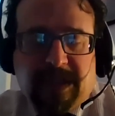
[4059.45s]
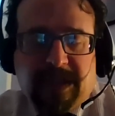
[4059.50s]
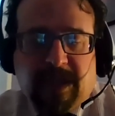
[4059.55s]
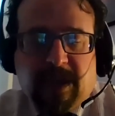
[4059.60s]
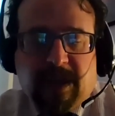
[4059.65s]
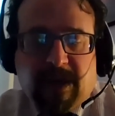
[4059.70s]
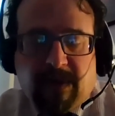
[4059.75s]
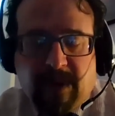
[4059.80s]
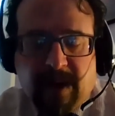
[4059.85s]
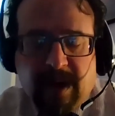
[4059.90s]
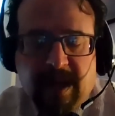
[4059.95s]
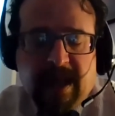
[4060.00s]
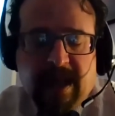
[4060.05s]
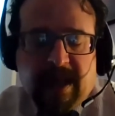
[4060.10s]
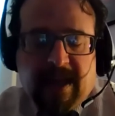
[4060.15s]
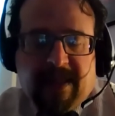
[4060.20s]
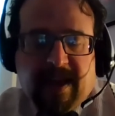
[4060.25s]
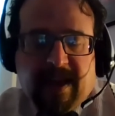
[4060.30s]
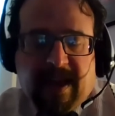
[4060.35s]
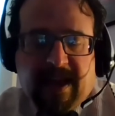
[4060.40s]
So
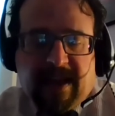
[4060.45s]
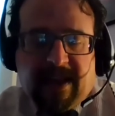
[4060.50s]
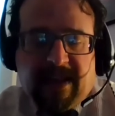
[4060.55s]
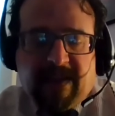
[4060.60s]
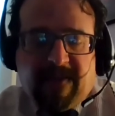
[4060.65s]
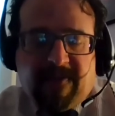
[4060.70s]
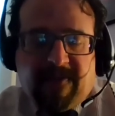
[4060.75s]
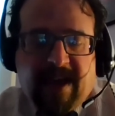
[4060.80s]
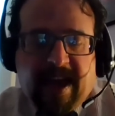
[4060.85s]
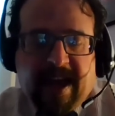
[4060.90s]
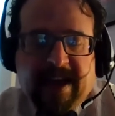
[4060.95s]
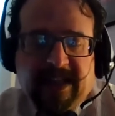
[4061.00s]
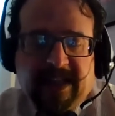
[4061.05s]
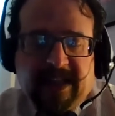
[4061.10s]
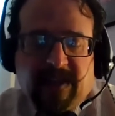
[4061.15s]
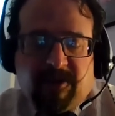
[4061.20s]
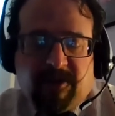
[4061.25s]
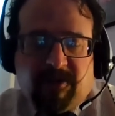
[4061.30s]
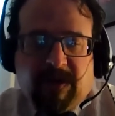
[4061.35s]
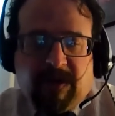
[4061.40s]
the fact
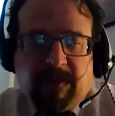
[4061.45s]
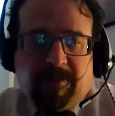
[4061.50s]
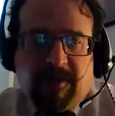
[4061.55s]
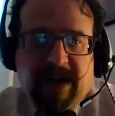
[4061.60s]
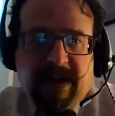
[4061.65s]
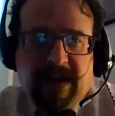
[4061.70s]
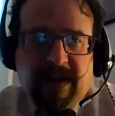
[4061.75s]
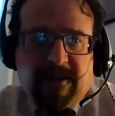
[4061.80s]
that the Trump